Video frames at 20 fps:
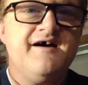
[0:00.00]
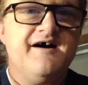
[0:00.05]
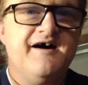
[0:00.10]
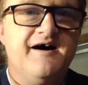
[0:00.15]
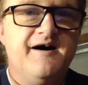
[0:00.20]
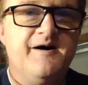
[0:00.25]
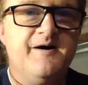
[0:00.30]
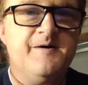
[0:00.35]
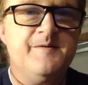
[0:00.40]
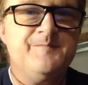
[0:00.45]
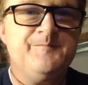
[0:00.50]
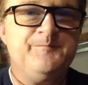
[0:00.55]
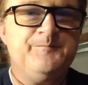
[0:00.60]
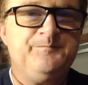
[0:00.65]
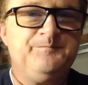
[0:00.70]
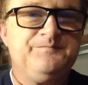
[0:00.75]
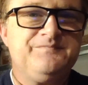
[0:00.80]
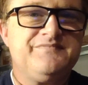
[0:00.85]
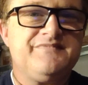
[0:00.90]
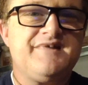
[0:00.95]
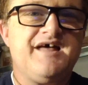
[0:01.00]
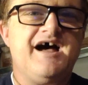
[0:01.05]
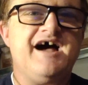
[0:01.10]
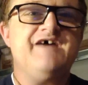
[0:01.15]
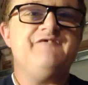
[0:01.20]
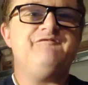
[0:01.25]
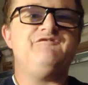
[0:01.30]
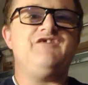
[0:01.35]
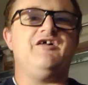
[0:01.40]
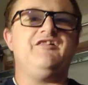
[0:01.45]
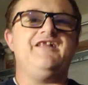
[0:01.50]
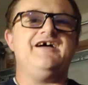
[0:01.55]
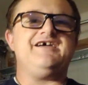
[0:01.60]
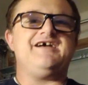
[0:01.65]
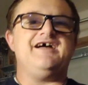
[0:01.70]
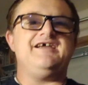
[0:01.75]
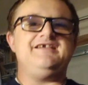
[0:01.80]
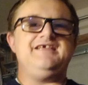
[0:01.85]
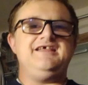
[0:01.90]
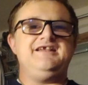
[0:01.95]
I felt like
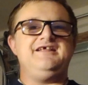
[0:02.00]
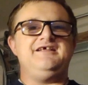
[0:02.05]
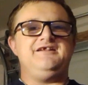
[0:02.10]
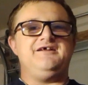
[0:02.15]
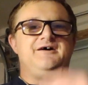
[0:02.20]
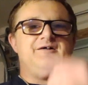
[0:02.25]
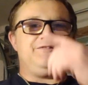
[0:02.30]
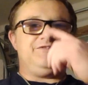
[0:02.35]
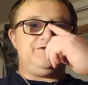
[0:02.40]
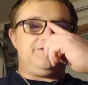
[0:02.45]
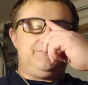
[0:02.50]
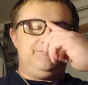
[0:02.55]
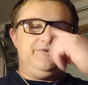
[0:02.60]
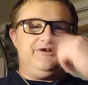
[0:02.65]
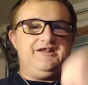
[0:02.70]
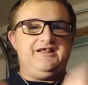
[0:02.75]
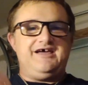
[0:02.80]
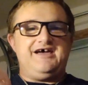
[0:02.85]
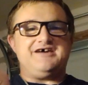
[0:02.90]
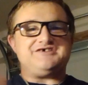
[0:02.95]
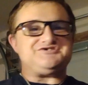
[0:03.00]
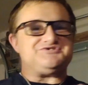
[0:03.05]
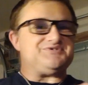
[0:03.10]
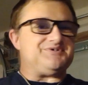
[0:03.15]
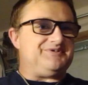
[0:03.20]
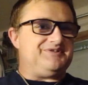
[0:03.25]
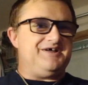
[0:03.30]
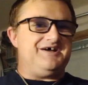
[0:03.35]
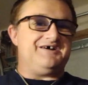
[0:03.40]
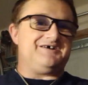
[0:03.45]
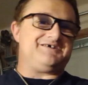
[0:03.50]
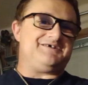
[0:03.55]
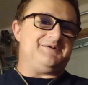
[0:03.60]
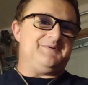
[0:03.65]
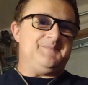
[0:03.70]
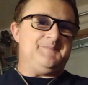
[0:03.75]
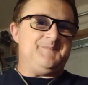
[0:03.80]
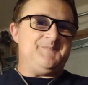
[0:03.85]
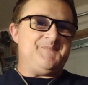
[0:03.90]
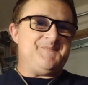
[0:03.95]
I needed a little bit of extra luck
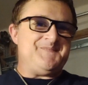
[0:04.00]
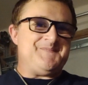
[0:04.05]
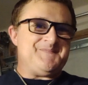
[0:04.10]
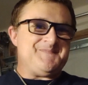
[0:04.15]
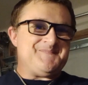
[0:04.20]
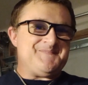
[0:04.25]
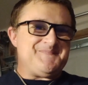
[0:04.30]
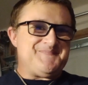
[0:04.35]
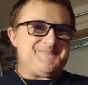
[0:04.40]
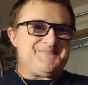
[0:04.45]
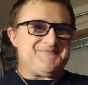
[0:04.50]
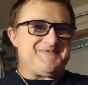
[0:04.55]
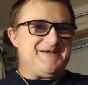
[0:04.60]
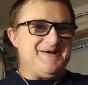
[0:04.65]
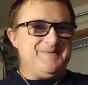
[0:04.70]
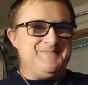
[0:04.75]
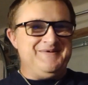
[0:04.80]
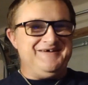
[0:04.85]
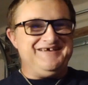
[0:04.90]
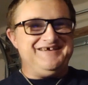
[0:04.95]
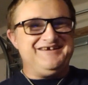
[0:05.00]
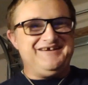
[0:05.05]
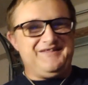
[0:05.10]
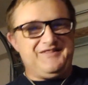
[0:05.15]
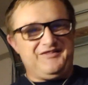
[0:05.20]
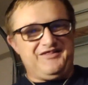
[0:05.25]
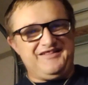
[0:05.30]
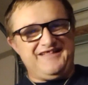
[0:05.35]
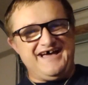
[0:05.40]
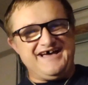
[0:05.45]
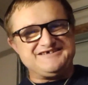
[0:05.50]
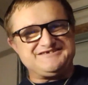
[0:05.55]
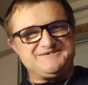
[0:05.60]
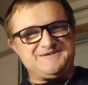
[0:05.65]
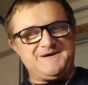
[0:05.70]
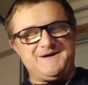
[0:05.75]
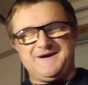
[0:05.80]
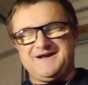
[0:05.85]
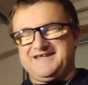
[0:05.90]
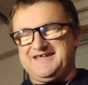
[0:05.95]
coming into the last
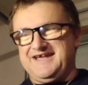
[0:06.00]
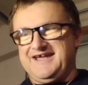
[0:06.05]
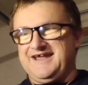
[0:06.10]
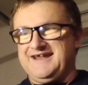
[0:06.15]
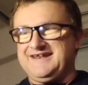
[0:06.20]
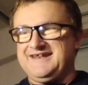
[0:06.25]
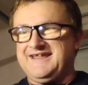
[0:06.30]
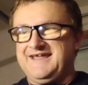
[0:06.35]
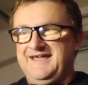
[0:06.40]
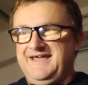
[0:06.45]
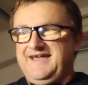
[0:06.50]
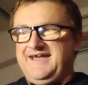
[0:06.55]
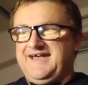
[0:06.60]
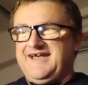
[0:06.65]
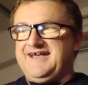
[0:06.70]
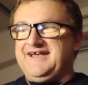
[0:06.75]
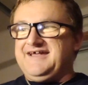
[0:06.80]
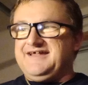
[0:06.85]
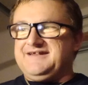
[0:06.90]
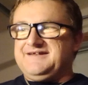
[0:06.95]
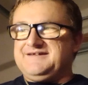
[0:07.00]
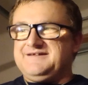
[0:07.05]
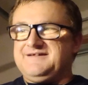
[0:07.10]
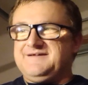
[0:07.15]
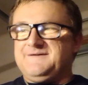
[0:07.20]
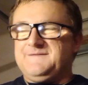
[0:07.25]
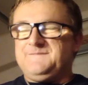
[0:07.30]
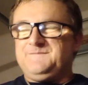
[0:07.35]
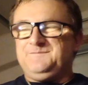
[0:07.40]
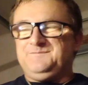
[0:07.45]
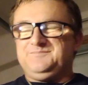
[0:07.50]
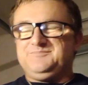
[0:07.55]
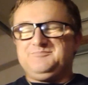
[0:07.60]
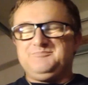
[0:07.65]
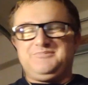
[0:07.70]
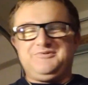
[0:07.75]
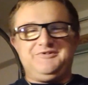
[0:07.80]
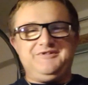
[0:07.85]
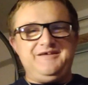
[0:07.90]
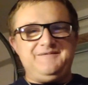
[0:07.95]
hurricane,
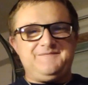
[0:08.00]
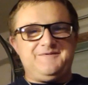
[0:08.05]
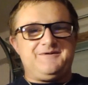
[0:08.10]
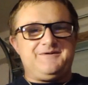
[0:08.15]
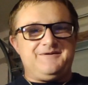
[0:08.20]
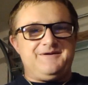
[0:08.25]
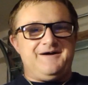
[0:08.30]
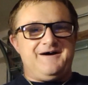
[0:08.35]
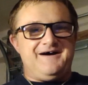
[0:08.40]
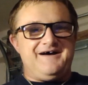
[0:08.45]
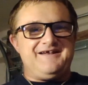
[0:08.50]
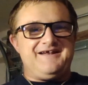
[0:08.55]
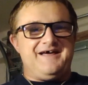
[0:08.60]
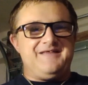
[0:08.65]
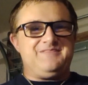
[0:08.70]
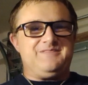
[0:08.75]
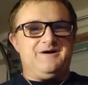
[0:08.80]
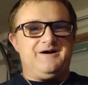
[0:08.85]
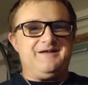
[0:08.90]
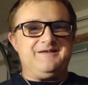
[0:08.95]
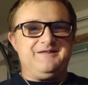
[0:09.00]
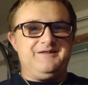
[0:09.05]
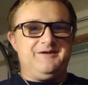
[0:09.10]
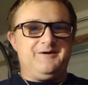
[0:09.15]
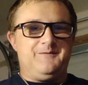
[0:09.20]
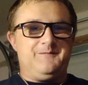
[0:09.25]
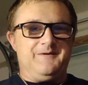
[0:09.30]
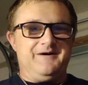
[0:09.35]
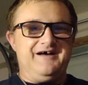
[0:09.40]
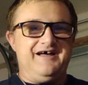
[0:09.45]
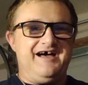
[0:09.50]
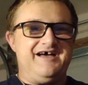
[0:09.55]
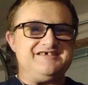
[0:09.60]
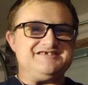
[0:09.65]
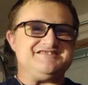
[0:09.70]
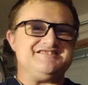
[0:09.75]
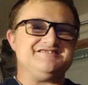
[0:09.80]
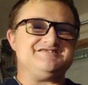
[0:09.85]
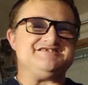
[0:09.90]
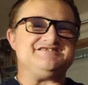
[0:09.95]
and believe it or not, I thought, you know what,
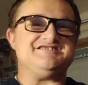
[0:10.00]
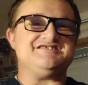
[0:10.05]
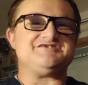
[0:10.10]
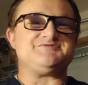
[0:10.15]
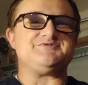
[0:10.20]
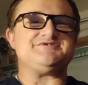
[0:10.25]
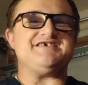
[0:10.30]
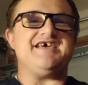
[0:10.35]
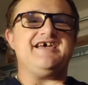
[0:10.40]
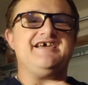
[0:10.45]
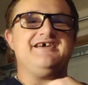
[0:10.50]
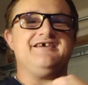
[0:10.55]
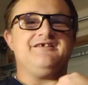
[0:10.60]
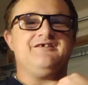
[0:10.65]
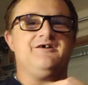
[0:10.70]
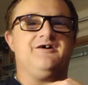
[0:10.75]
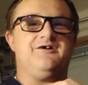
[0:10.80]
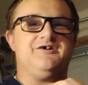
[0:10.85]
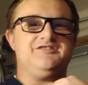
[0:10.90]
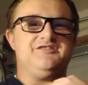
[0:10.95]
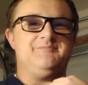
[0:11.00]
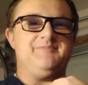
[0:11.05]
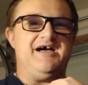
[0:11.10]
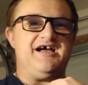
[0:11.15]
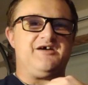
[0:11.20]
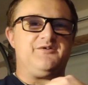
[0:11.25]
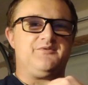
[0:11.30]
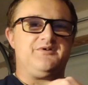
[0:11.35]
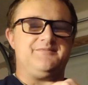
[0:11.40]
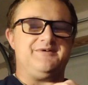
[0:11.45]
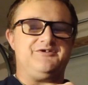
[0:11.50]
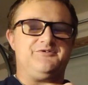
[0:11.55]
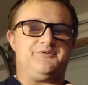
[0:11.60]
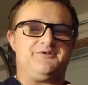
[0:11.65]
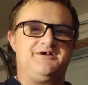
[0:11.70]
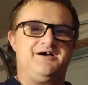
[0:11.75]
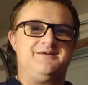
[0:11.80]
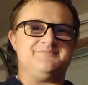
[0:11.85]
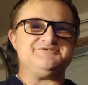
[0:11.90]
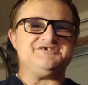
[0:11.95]
this was hanging on the back of one of my
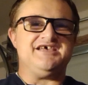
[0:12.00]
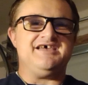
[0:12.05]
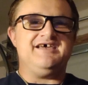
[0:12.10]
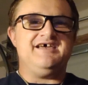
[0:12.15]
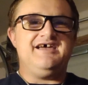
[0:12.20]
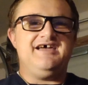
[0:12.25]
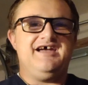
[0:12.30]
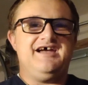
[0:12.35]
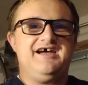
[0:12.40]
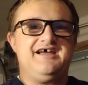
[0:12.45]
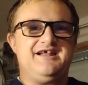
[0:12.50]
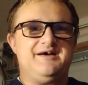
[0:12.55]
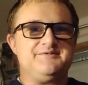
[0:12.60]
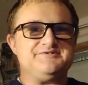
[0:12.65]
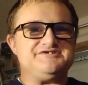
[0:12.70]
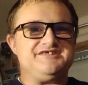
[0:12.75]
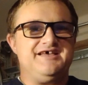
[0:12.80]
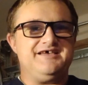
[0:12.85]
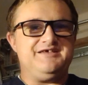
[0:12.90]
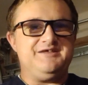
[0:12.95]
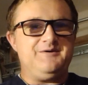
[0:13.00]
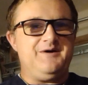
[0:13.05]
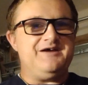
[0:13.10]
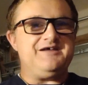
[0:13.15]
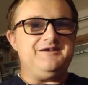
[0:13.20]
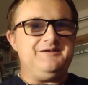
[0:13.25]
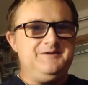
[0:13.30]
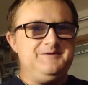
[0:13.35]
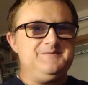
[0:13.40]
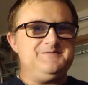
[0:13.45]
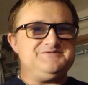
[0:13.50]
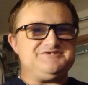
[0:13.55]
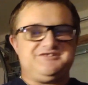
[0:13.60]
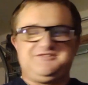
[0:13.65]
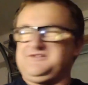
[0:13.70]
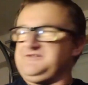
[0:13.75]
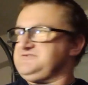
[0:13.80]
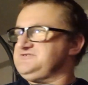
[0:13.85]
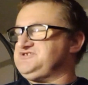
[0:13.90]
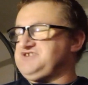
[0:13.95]
doorknobs, and I was like, I could use a
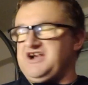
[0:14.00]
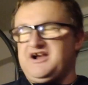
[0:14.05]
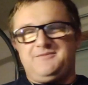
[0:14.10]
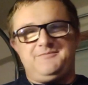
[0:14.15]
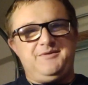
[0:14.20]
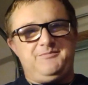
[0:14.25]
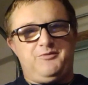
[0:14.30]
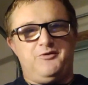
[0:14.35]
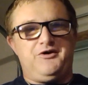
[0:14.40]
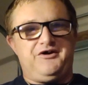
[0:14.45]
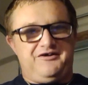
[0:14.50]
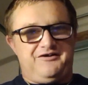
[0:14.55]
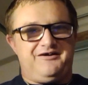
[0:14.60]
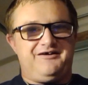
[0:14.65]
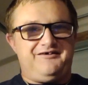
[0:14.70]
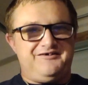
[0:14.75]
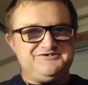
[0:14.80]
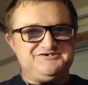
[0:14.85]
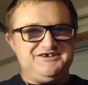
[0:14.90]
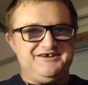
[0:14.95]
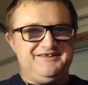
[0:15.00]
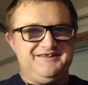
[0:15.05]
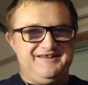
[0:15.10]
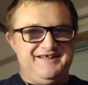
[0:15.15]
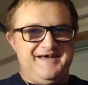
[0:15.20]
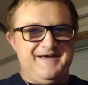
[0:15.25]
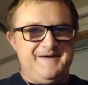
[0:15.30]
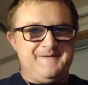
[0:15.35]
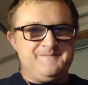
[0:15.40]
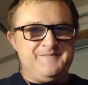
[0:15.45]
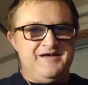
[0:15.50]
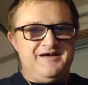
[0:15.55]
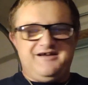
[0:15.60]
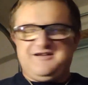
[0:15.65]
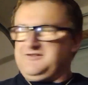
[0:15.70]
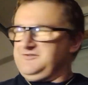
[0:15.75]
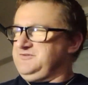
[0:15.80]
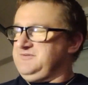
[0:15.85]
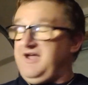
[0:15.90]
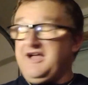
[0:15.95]
little Jeremy Pointer energy today.
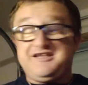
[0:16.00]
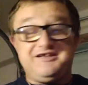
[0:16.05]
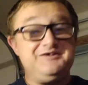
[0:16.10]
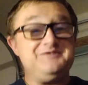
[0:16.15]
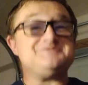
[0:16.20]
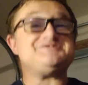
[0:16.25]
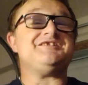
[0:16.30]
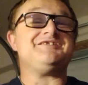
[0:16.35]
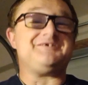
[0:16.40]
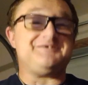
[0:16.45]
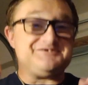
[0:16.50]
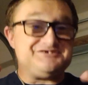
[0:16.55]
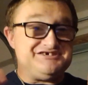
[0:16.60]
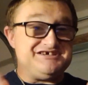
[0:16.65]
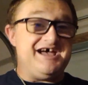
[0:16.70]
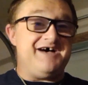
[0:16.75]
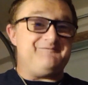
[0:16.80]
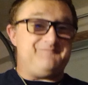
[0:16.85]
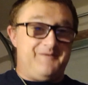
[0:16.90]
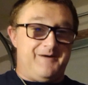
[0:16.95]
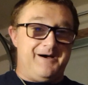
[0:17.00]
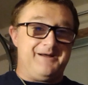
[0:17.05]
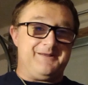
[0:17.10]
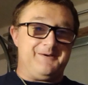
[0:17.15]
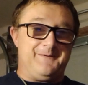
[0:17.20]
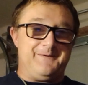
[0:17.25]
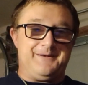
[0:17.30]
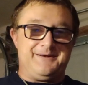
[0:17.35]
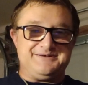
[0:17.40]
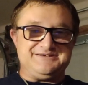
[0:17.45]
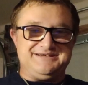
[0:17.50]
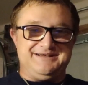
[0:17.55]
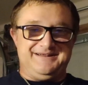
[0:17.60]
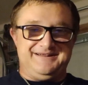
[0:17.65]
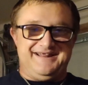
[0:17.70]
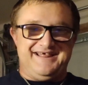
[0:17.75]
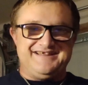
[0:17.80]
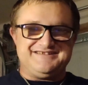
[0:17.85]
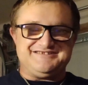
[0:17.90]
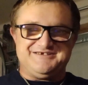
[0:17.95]
I could use a little Jeff Otto energy
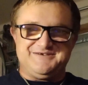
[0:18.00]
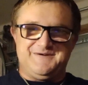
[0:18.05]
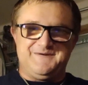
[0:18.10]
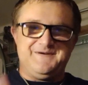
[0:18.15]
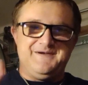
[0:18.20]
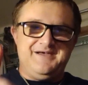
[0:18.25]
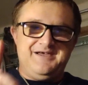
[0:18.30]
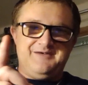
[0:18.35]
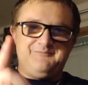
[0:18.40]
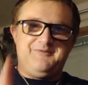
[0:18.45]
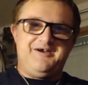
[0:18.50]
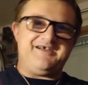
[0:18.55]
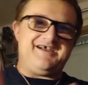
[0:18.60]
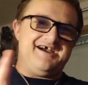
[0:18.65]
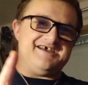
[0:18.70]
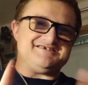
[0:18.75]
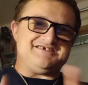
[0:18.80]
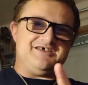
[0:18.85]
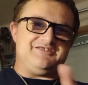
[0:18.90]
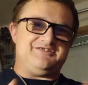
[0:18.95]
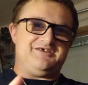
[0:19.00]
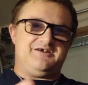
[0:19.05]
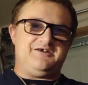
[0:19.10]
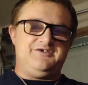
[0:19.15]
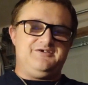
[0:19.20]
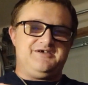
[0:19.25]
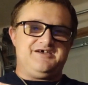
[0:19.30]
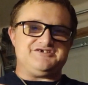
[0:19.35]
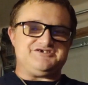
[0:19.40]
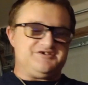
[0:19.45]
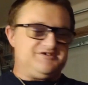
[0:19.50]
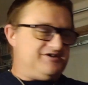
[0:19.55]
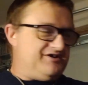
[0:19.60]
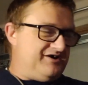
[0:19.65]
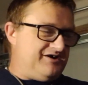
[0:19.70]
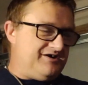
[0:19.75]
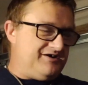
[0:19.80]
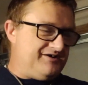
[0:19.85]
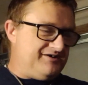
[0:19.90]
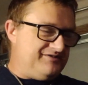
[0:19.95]
today too. My guys out there, you guys
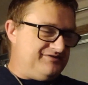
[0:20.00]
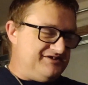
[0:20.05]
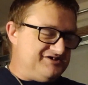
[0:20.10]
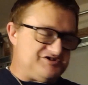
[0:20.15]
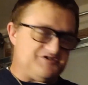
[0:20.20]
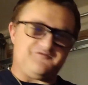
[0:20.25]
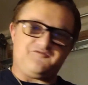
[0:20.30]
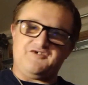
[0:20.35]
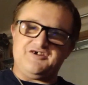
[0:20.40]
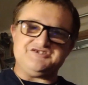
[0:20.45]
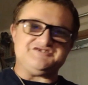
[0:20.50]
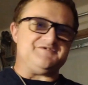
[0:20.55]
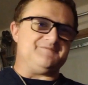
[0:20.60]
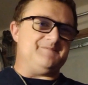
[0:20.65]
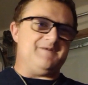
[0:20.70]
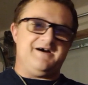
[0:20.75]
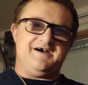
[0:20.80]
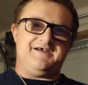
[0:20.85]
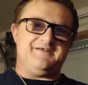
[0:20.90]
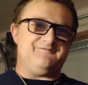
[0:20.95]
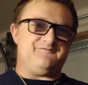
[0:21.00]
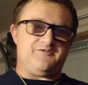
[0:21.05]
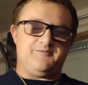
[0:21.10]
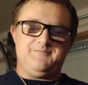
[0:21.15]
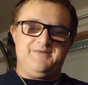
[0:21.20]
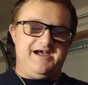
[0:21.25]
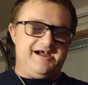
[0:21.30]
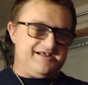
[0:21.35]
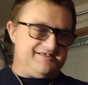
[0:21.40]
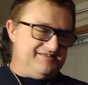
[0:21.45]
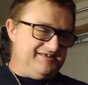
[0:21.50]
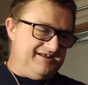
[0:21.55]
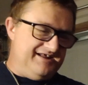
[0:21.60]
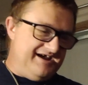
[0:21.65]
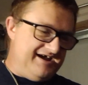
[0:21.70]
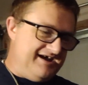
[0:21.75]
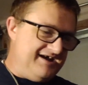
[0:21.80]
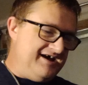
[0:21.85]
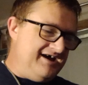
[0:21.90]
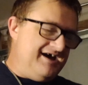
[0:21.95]
these are friends of mine from back in the
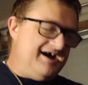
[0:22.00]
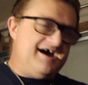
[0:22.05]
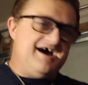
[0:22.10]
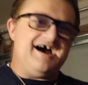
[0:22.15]
day.